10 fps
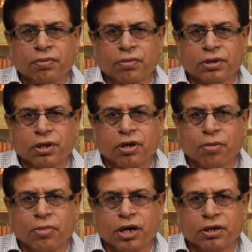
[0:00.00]
which they
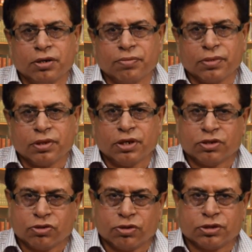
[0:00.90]
combine
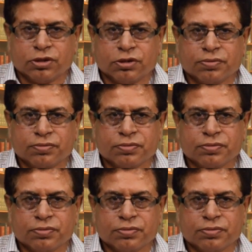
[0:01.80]
these sources.